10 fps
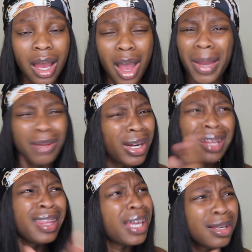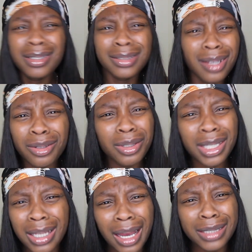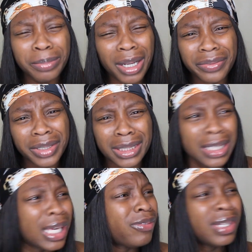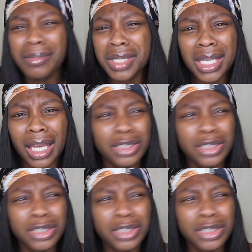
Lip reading: And when are the girls gonna start cooking the guys breakfast and giving them tea?